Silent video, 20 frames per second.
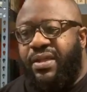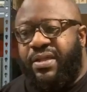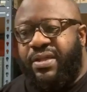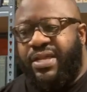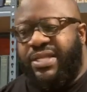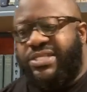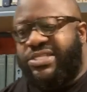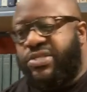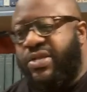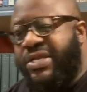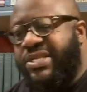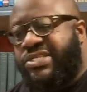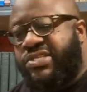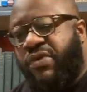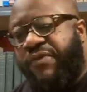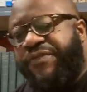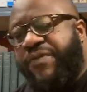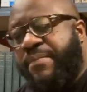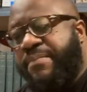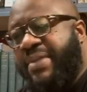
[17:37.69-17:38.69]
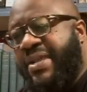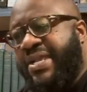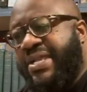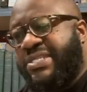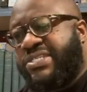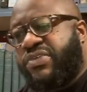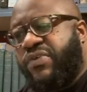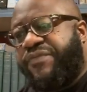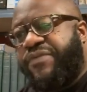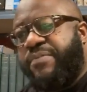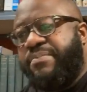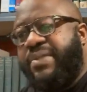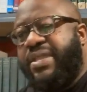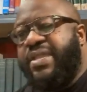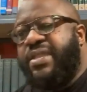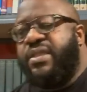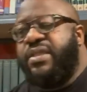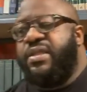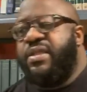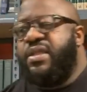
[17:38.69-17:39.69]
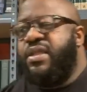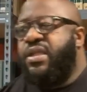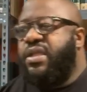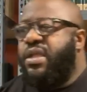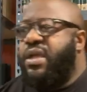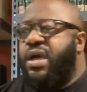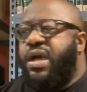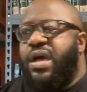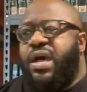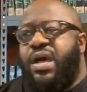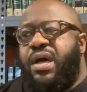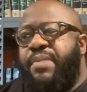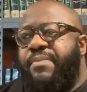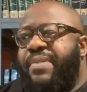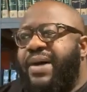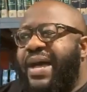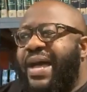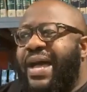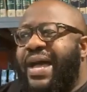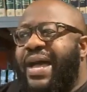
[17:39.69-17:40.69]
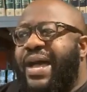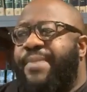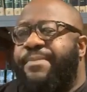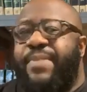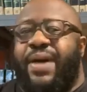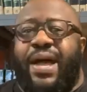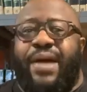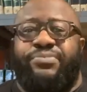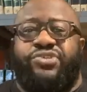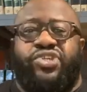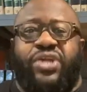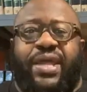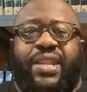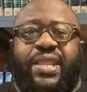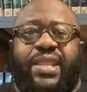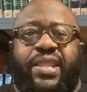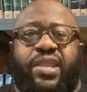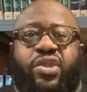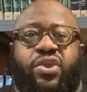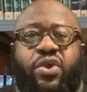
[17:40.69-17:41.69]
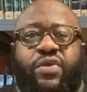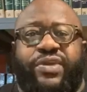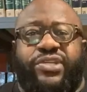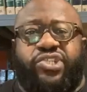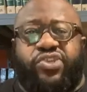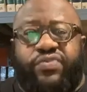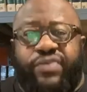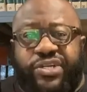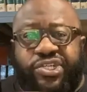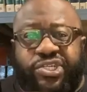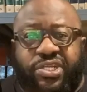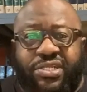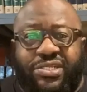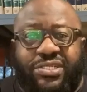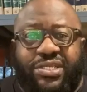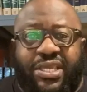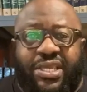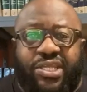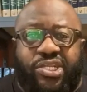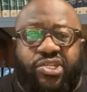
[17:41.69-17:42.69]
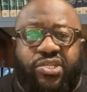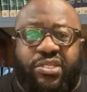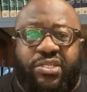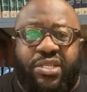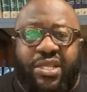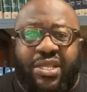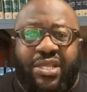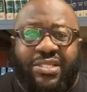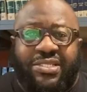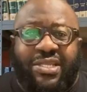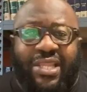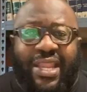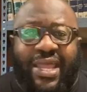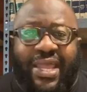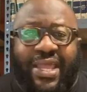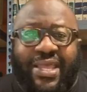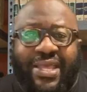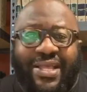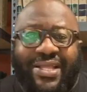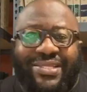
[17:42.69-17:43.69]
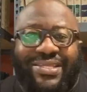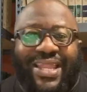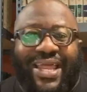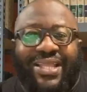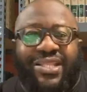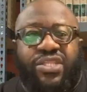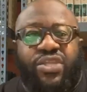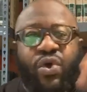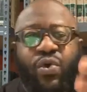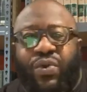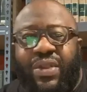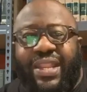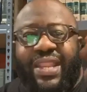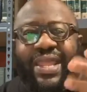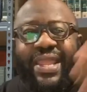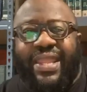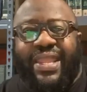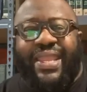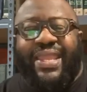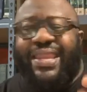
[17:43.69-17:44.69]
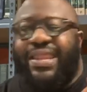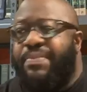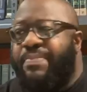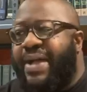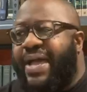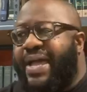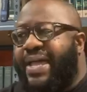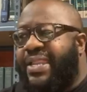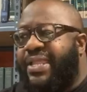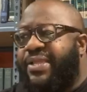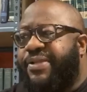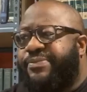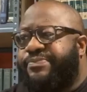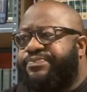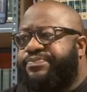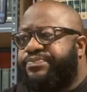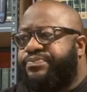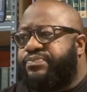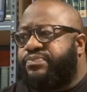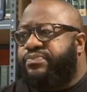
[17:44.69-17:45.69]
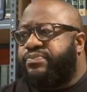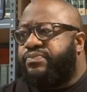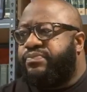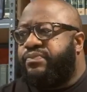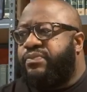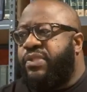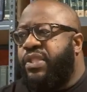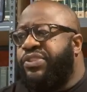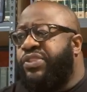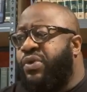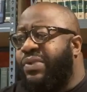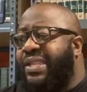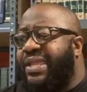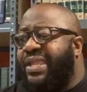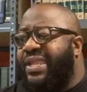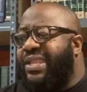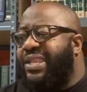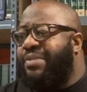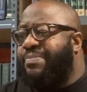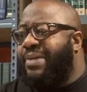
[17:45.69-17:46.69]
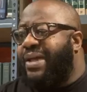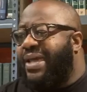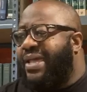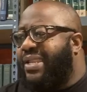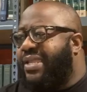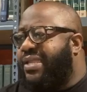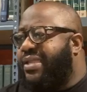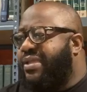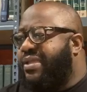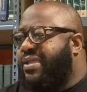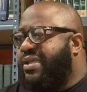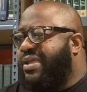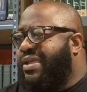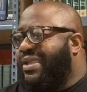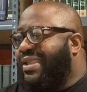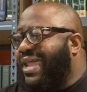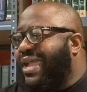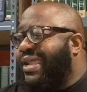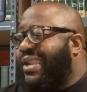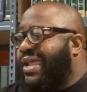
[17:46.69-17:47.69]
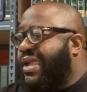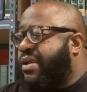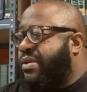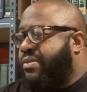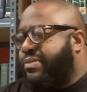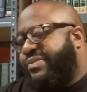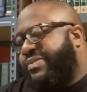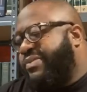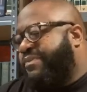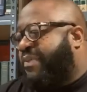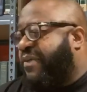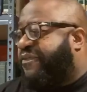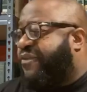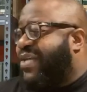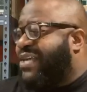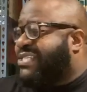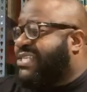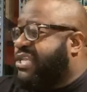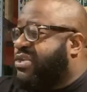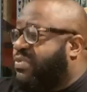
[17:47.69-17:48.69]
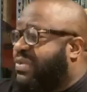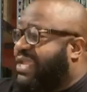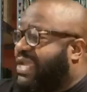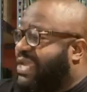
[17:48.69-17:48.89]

And so for me, I'm trying to encourage Christians to get you to like don't let anybody like before I say don't let